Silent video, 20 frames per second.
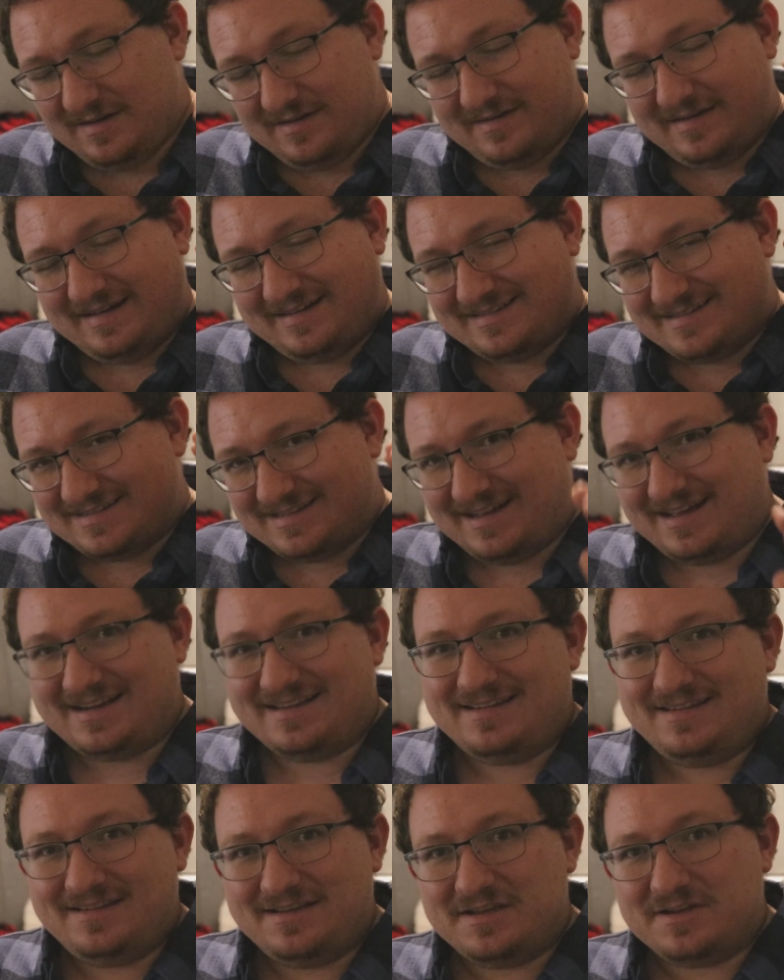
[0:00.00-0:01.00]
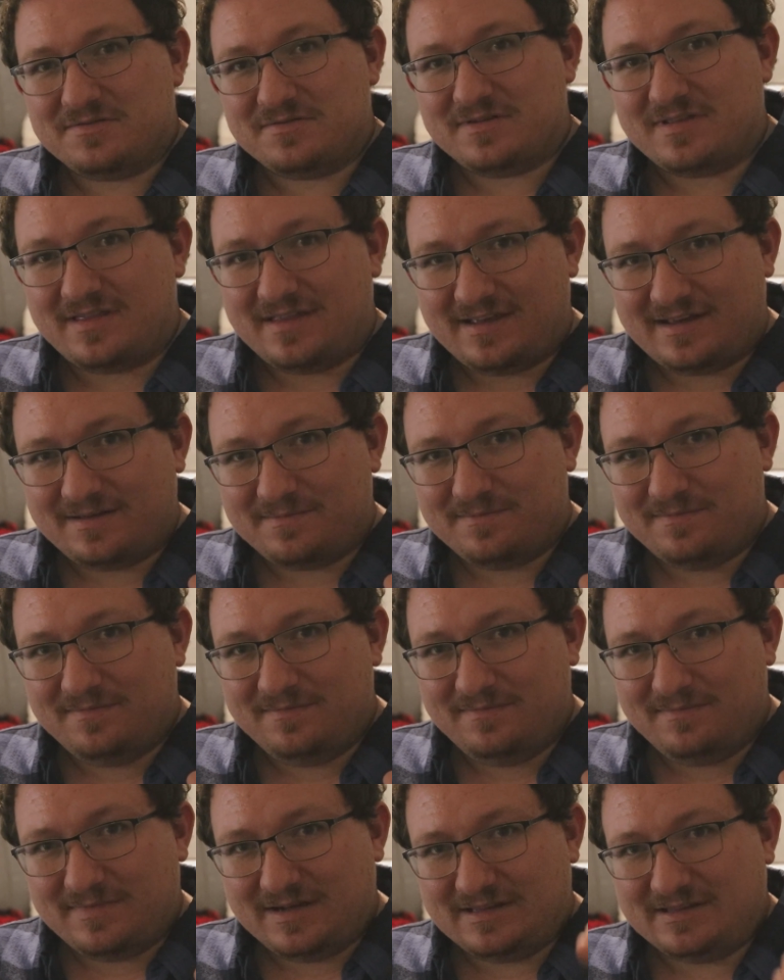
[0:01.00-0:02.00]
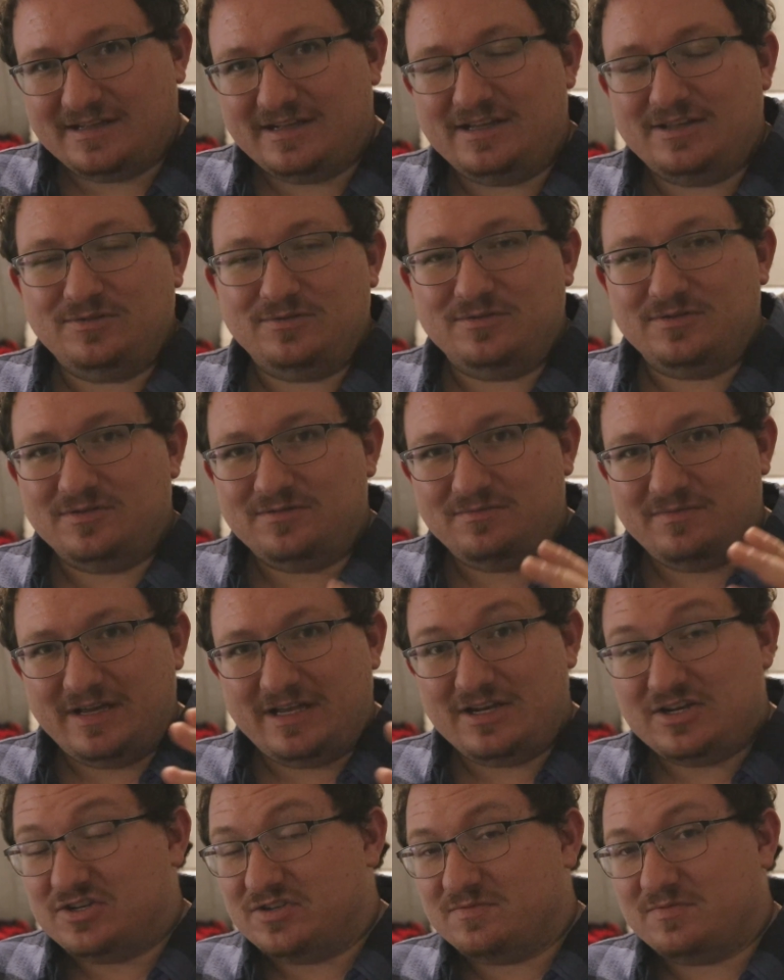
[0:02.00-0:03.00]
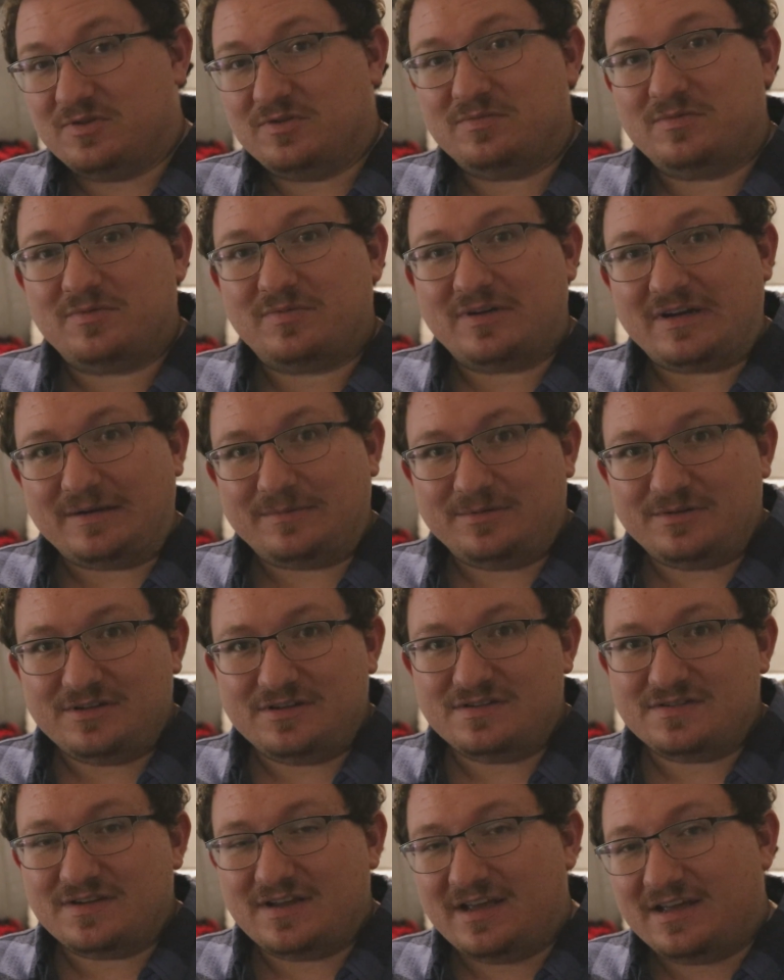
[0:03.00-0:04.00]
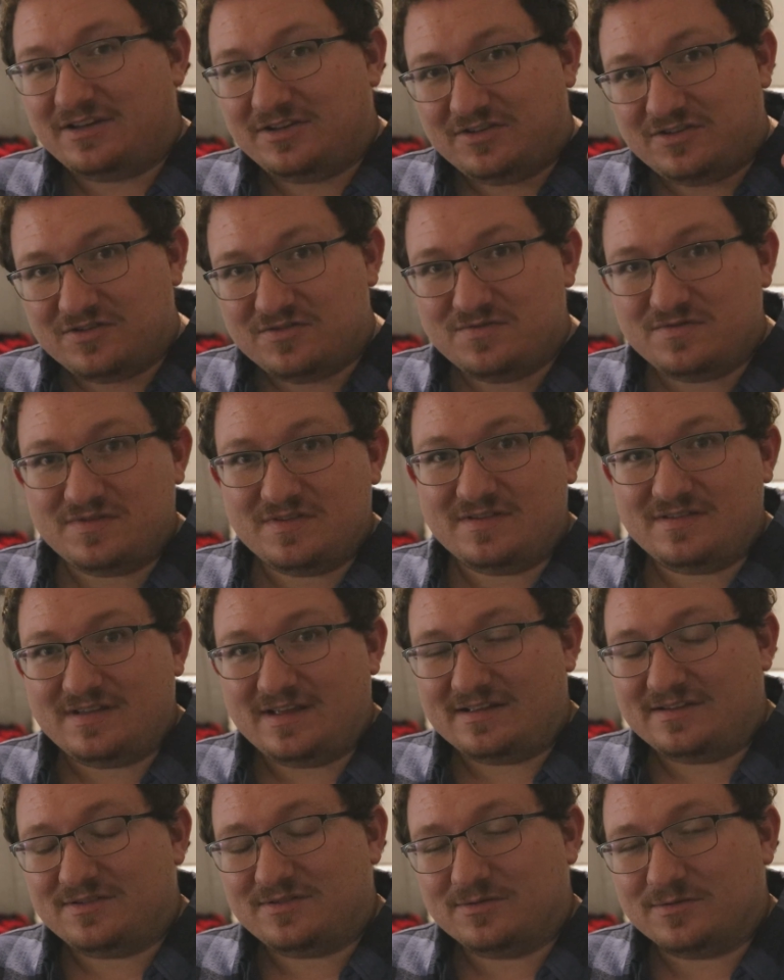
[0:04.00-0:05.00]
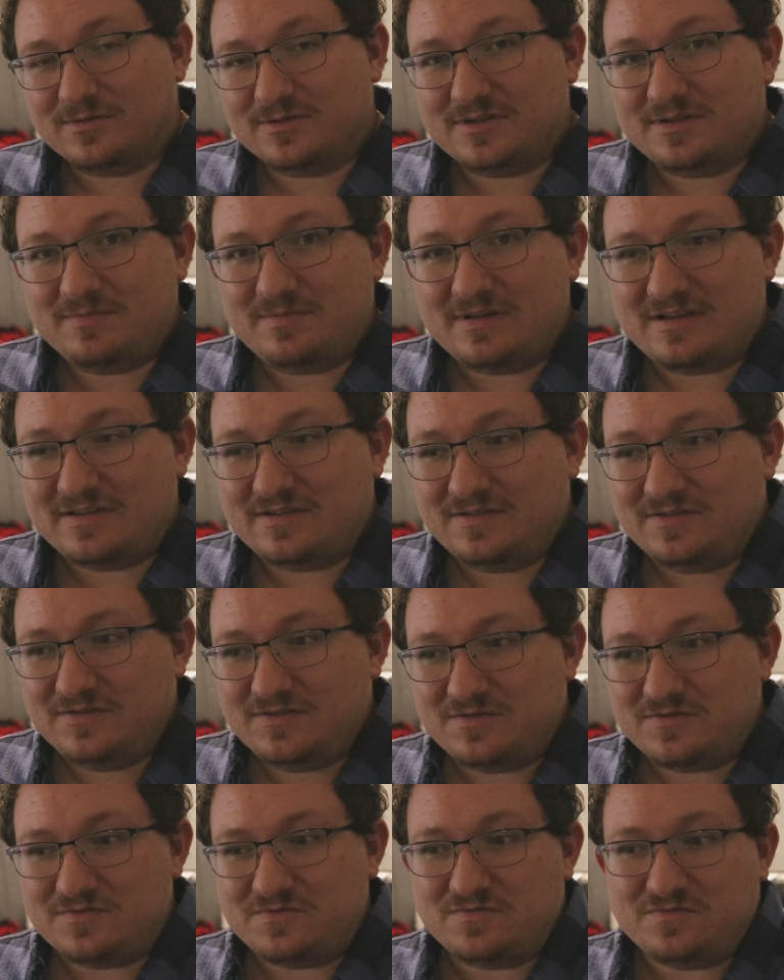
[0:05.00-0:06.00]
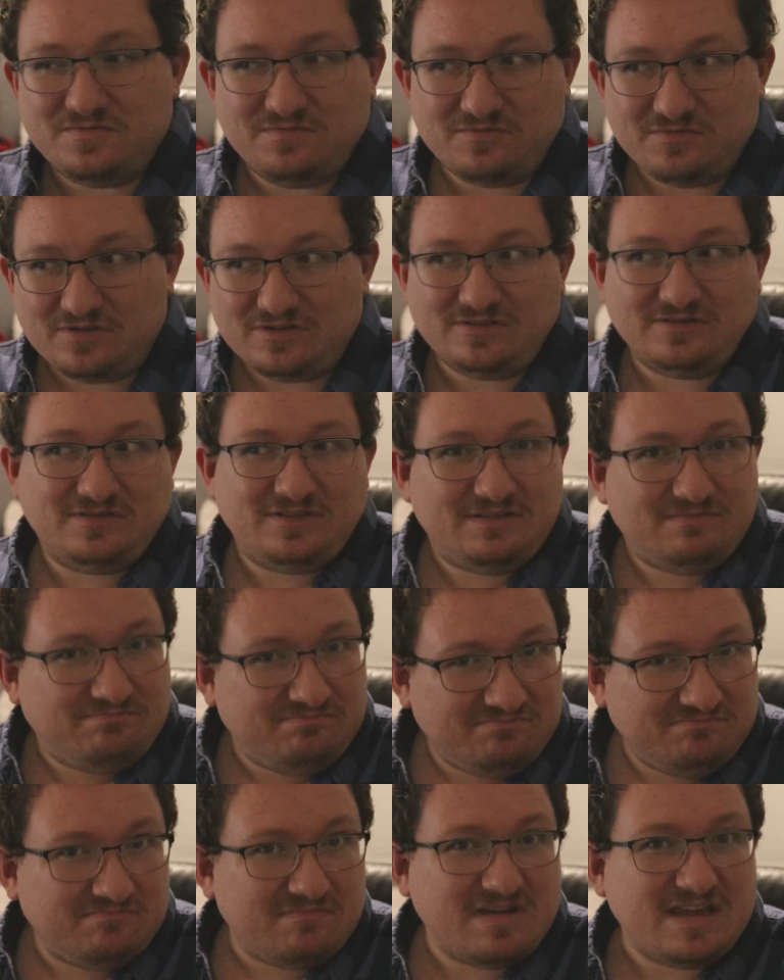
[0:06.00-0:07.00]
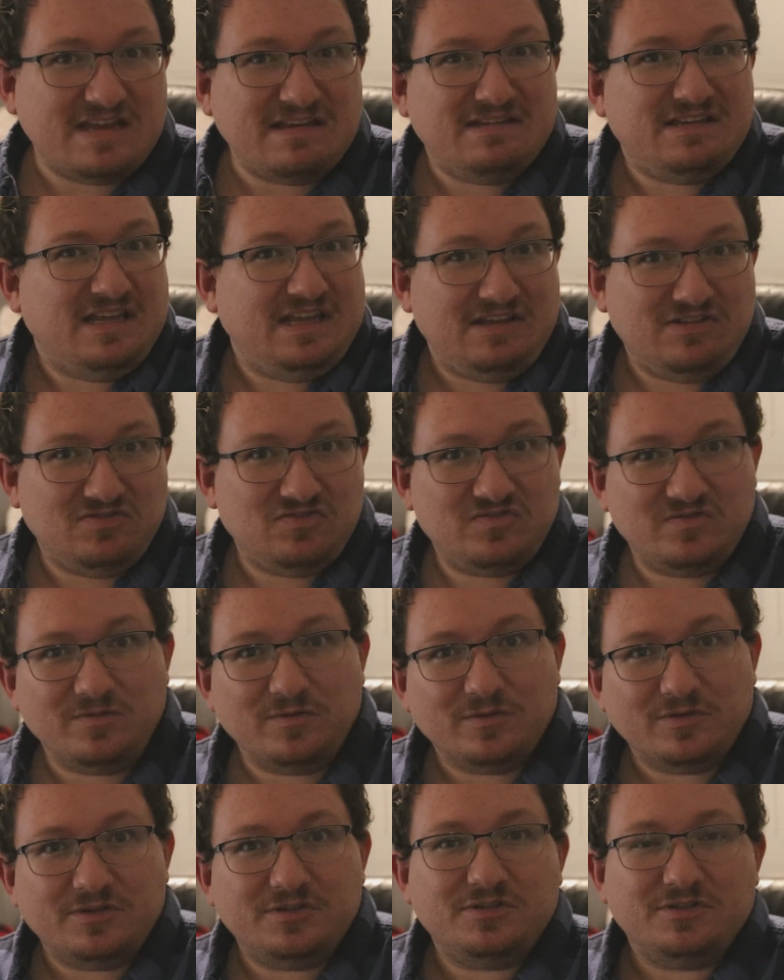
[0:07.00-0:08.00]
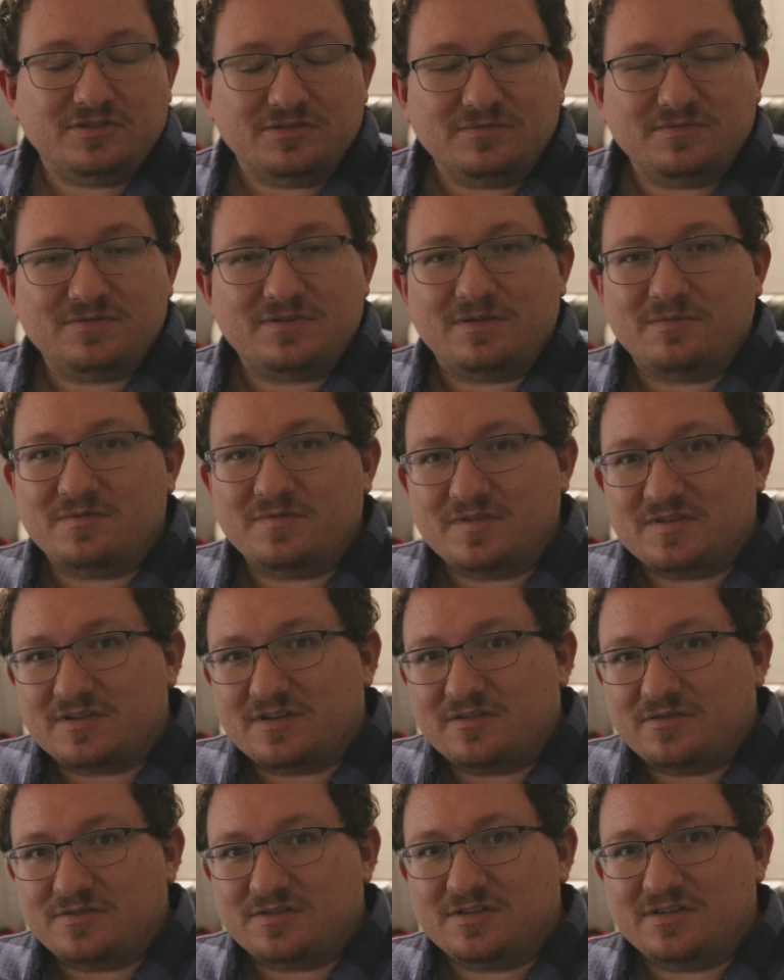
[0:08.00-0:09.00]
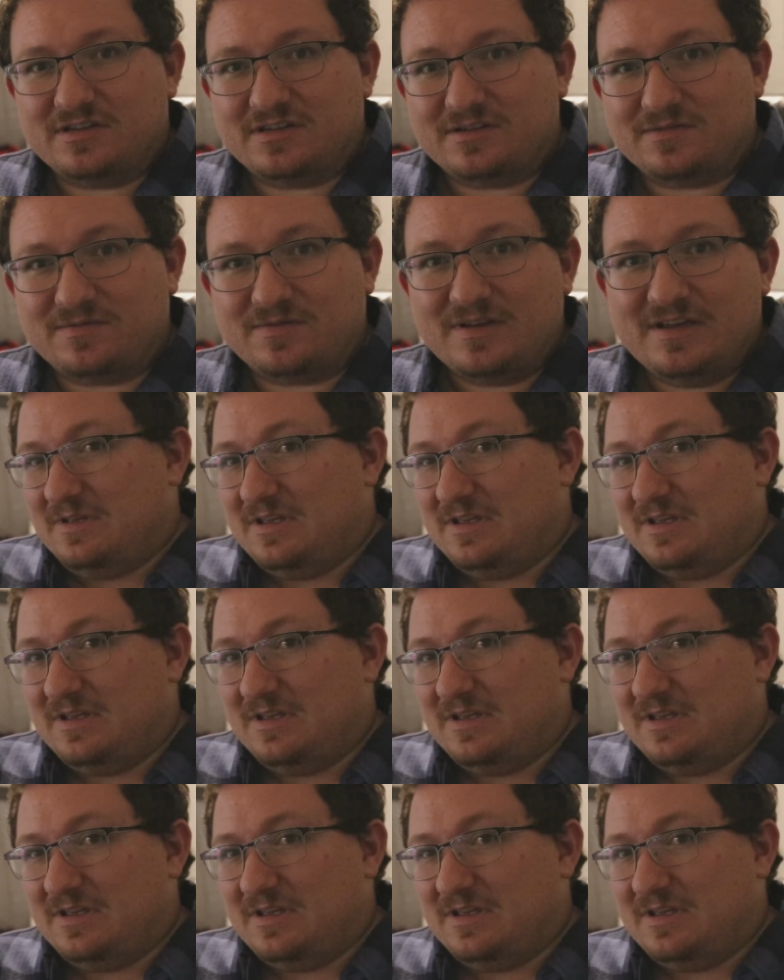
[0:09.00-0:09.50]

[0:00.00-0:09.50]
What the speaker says: Now, it's not a secret that my landlord manages multiple properties and uses that storage space to, well, maintain storage of some of his other stuff.